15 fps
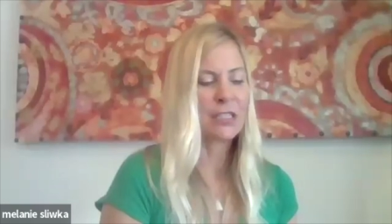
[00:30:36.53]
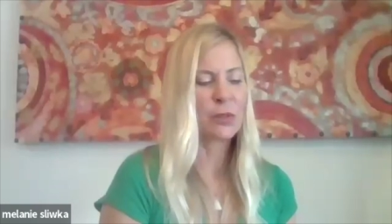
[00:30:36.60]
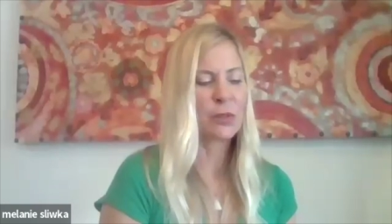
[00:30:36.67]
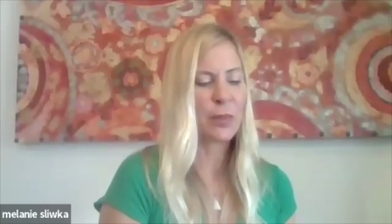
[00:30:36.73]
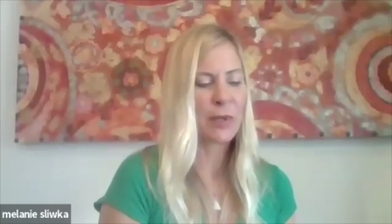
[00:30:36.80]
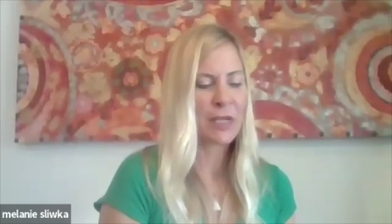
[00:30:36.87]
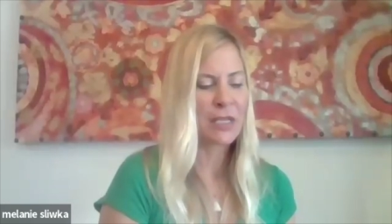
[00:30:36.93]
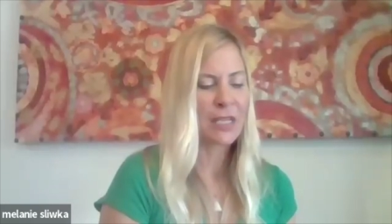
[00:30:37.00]

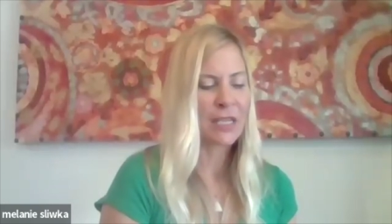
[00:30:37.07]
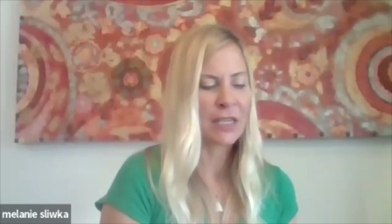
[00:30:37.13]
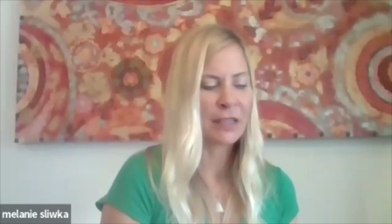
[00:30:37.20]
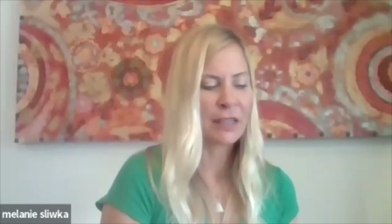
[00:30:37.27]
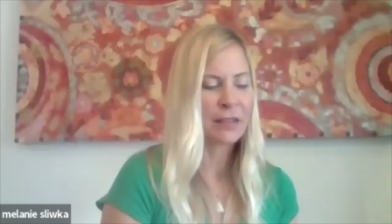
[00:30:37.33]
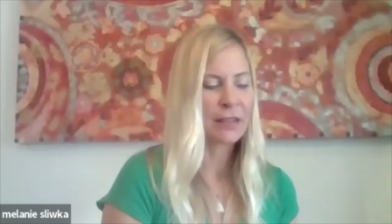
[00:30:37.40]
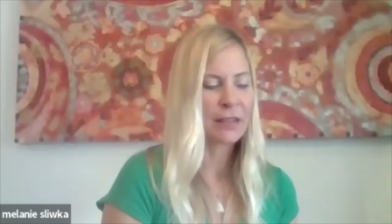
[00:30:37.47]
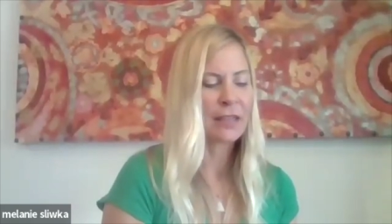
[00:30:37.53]

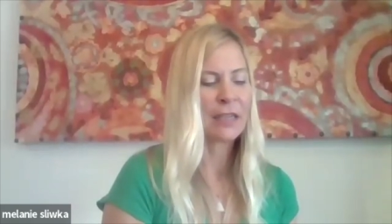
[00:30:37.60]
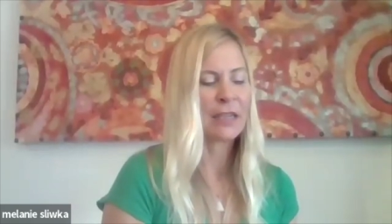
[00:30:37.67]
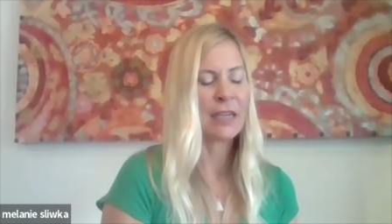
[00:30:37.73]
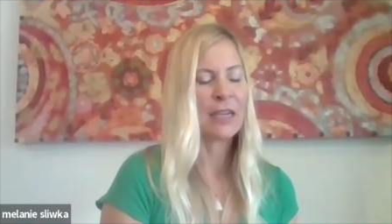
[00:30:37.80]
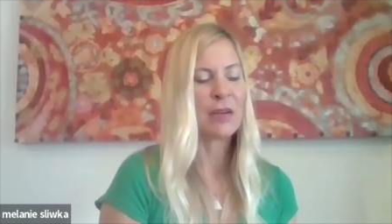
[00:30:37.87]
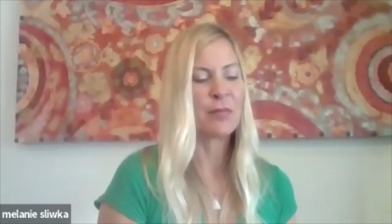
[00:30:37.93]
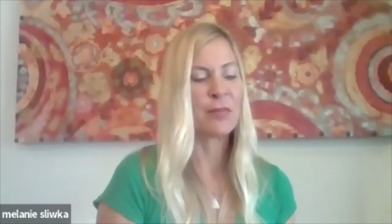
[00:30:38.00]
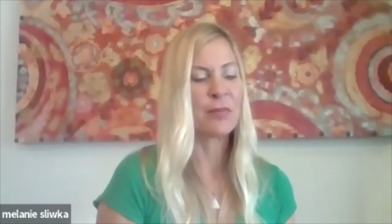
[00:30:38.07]
speaking,
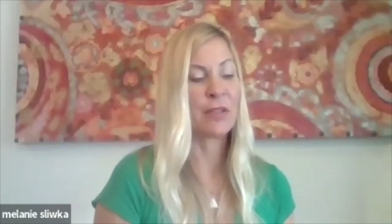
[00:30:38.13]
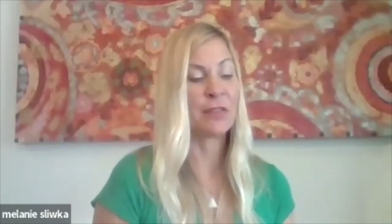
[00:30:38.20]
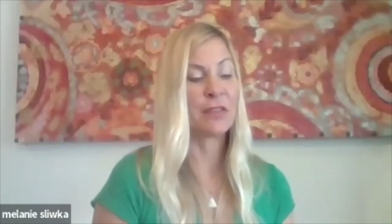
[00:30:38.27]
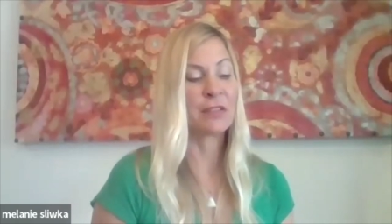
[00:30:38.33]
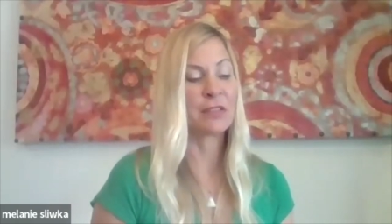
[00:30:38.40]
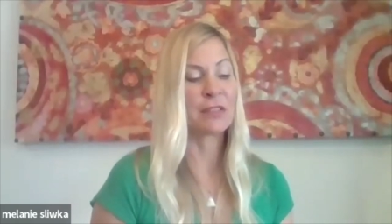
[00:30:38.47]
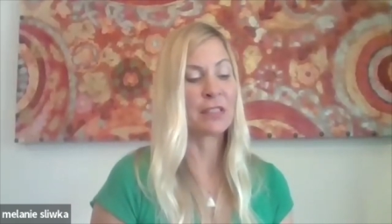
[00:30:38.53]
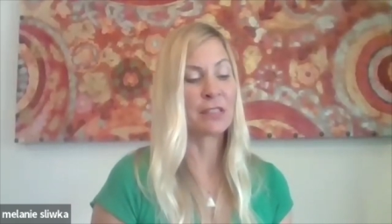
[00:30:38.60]
and
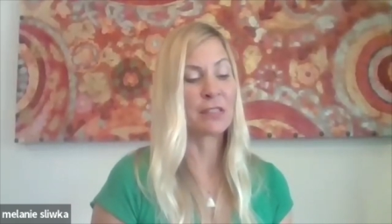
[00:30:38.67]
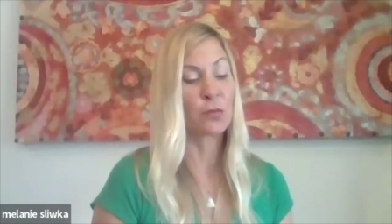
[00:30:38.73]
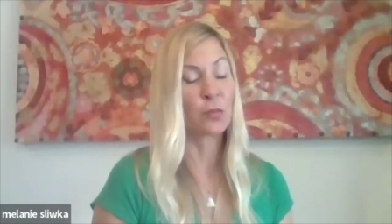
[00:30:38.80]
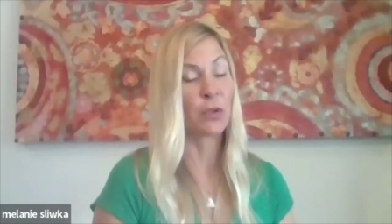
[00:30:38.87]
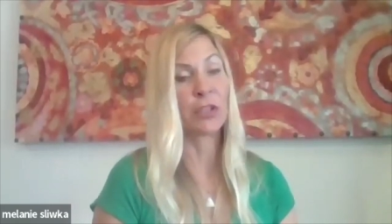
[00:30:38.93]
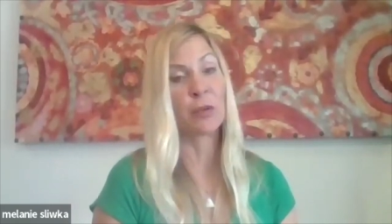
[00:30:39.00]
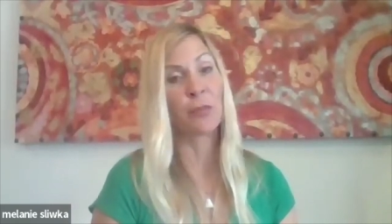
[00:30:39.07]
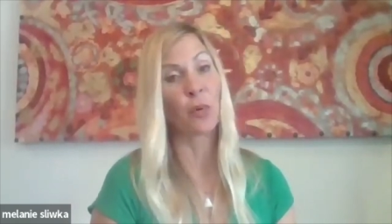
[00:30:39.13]
this is
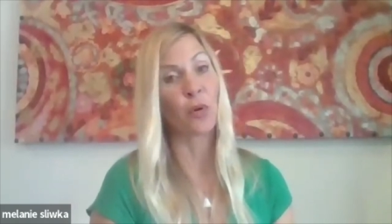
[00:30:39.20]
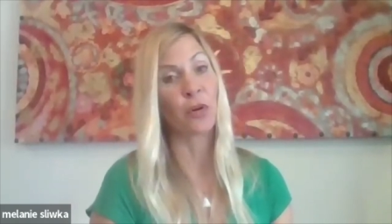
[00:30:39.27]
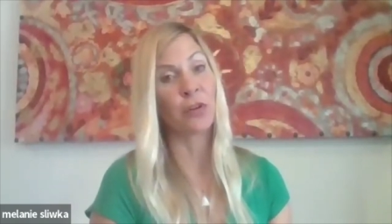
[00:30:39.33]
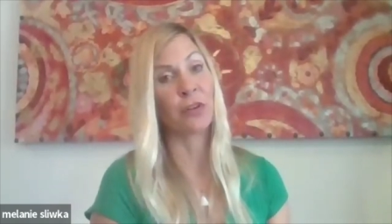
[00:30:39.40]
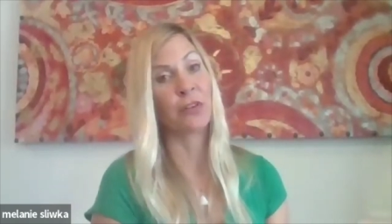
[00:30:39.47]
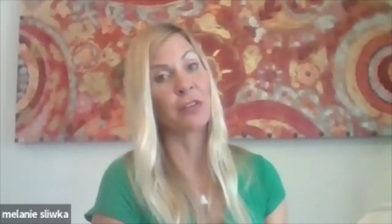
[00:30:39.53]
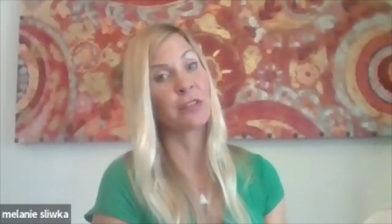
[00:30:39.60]
really important.